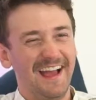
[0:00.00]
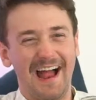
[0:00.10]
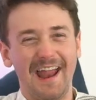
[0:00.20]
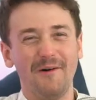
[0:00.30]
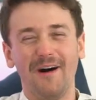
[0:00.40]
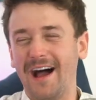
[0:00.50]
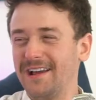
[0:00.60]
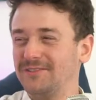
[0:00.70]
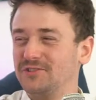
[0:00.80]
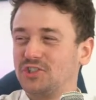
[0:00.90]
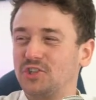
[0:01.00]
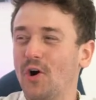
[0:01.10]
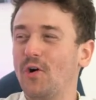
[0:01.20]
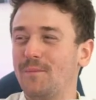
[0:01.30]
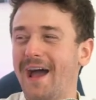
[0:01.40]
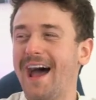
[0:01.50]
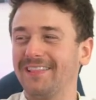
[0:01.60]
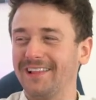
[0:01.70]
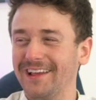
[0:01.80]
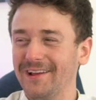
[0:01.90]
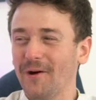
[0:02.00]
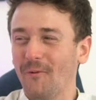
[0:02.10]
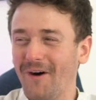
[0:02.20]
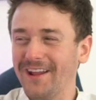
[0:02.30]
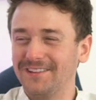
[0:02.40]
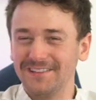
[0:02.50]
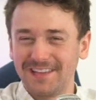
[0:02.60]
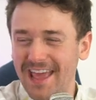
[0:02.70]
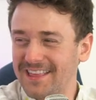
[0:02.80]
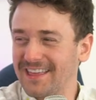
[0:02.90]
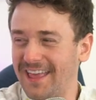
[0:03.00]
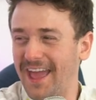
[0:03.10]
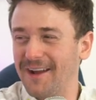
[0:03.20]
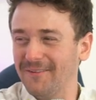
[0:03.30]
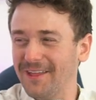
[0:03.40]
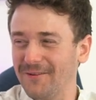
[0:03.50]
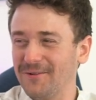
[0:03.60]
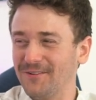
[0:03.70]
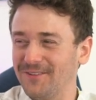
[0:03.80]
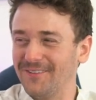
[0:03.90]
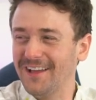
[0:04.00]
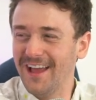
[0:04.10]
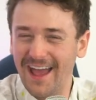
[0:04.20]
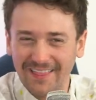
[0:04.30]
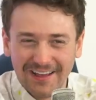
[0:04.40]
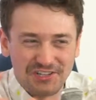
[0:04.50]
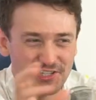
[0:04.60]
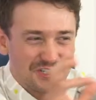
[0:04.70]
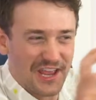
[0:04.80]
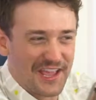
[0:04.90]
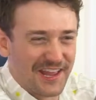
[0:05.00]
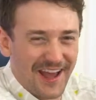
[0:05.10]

and I, I so badly wanted to take the camera that we were filming and like just take it